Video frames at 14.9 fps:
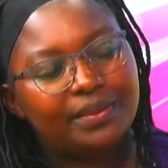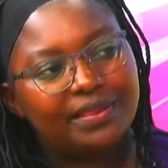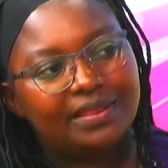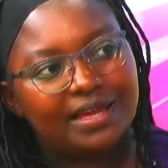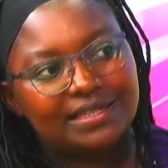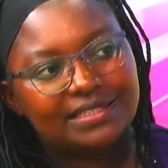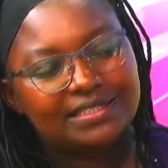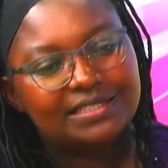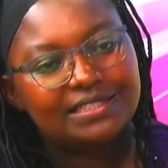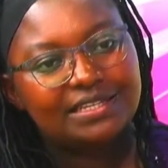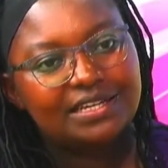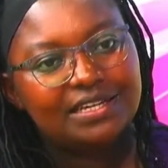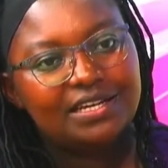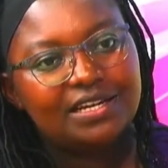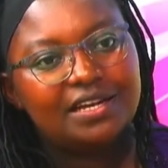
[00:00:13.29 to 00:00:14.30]
that
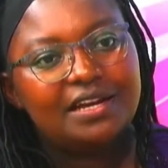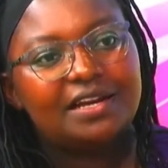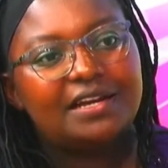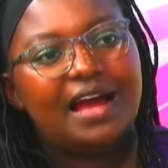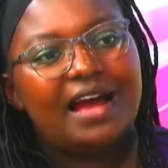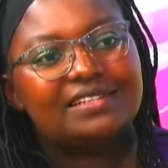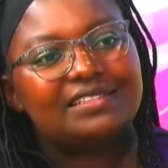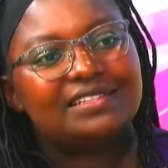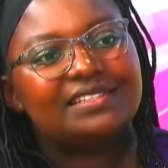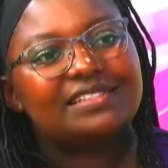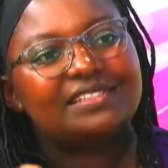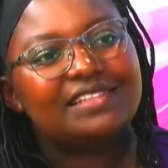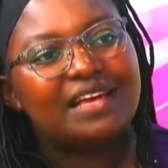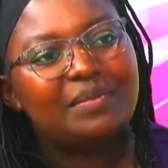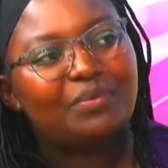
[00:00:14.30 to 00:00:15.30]
has the
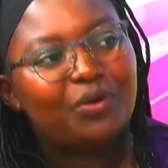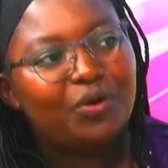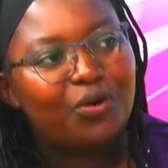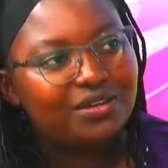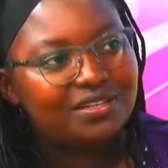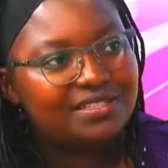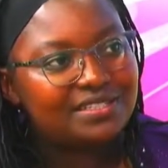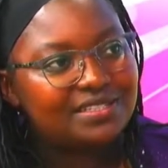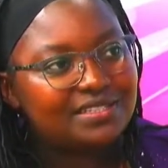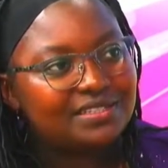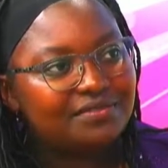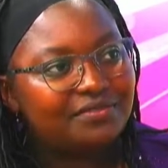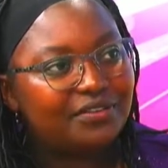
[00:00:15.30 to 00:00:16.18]
same goals.